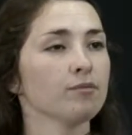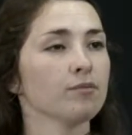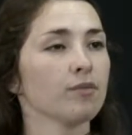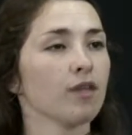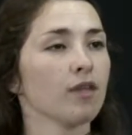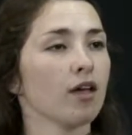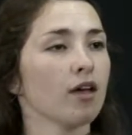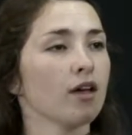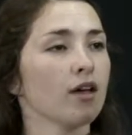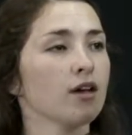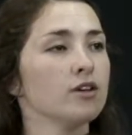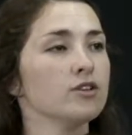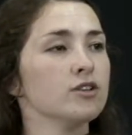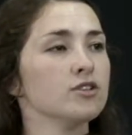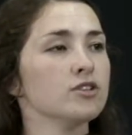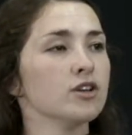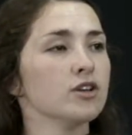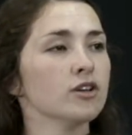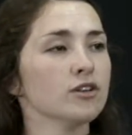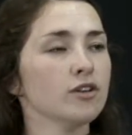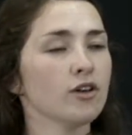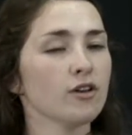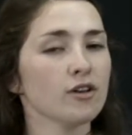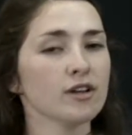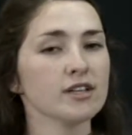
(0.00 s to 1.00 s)
So you'll
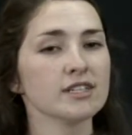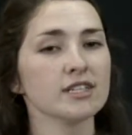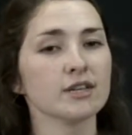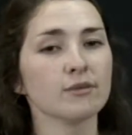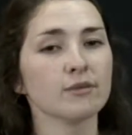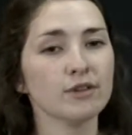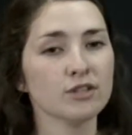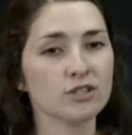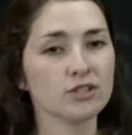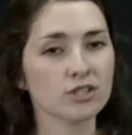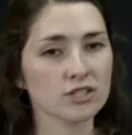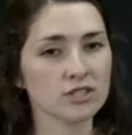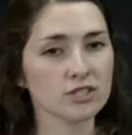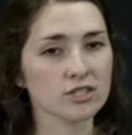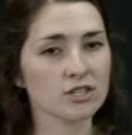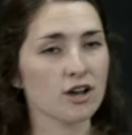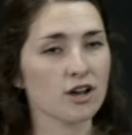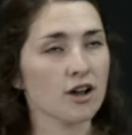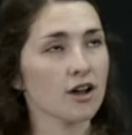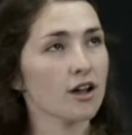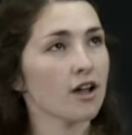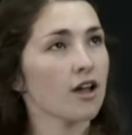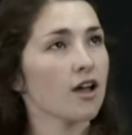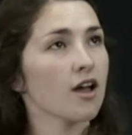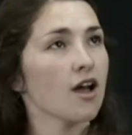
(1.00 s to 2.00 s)
notice that we just took
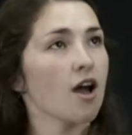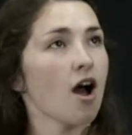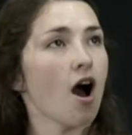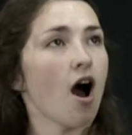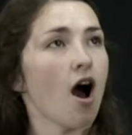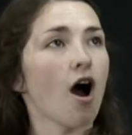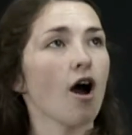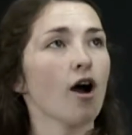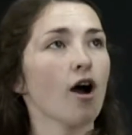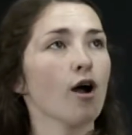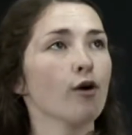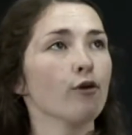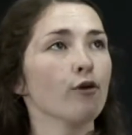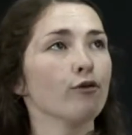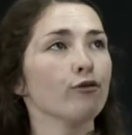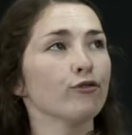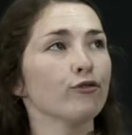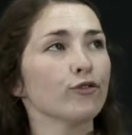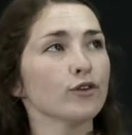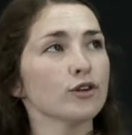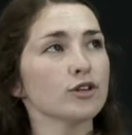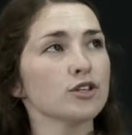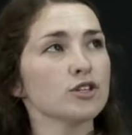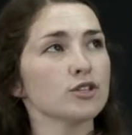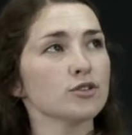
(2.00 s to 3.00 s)
our
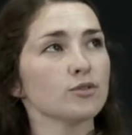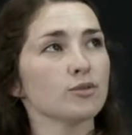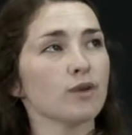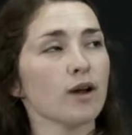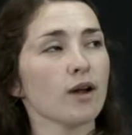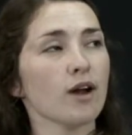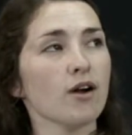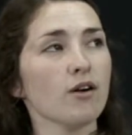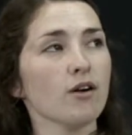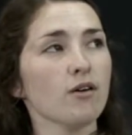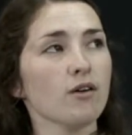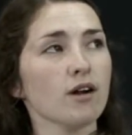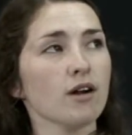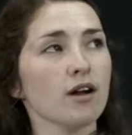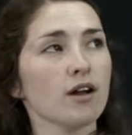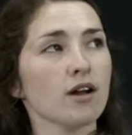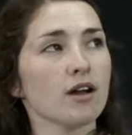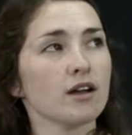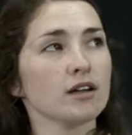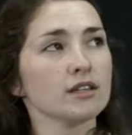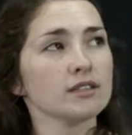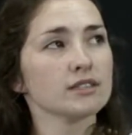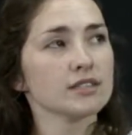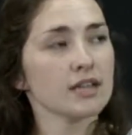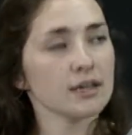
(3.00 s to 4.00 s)
first row
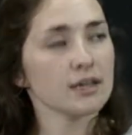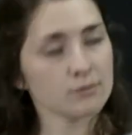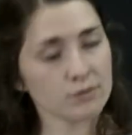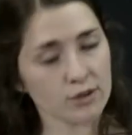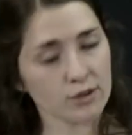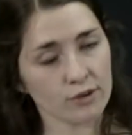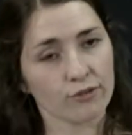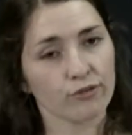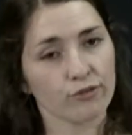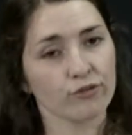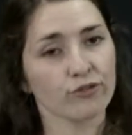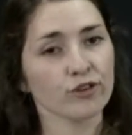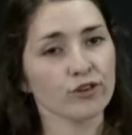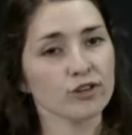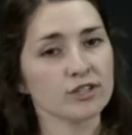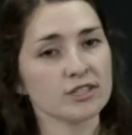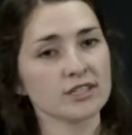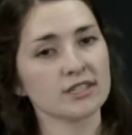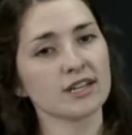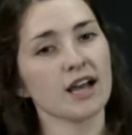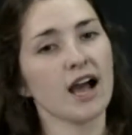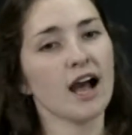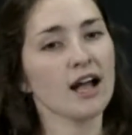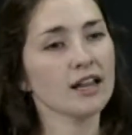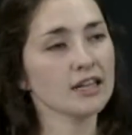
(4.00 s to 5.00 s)
times our first
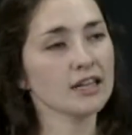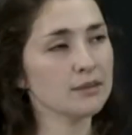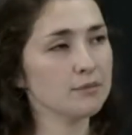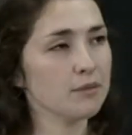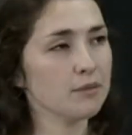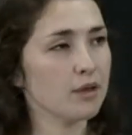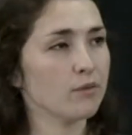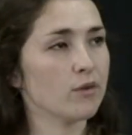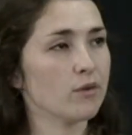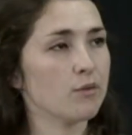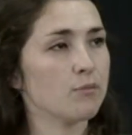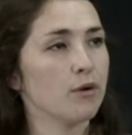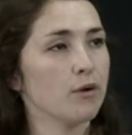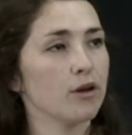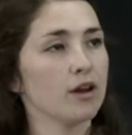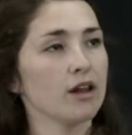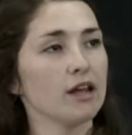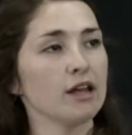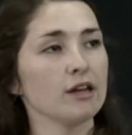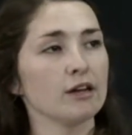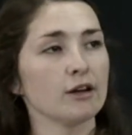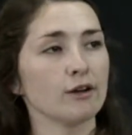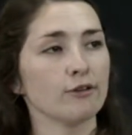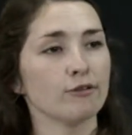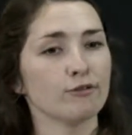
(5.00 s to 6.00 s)
column and we put it in
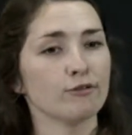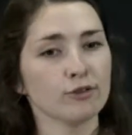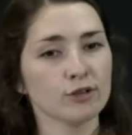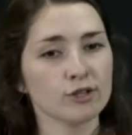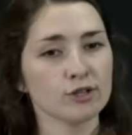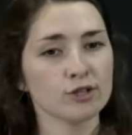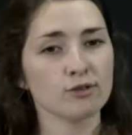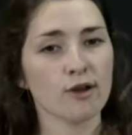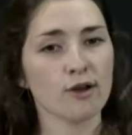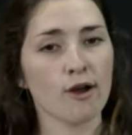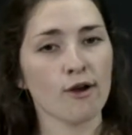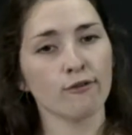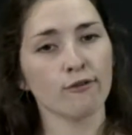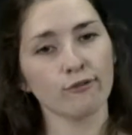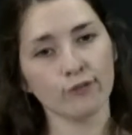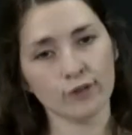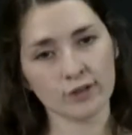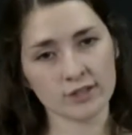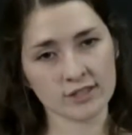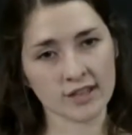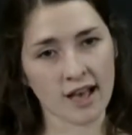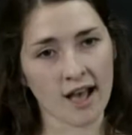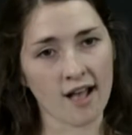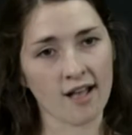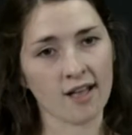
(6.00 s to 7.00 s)
our first row, first
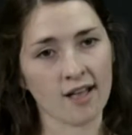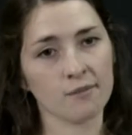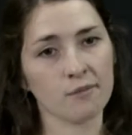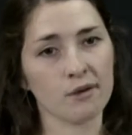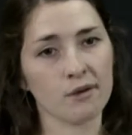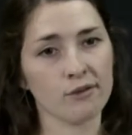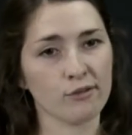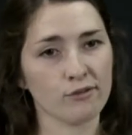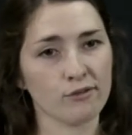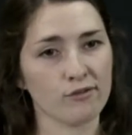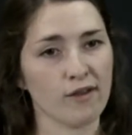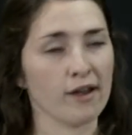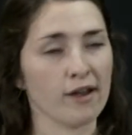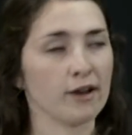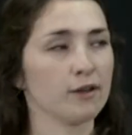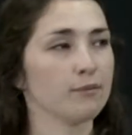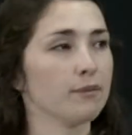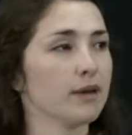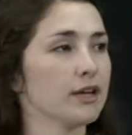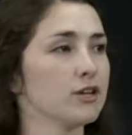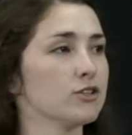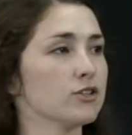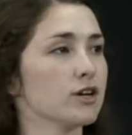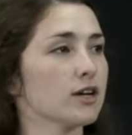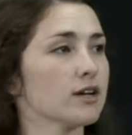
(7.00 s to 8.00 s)
column of our final
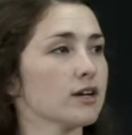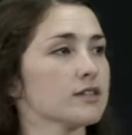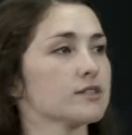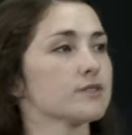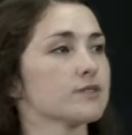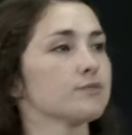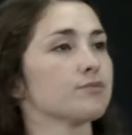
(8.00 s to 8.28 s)
matrix.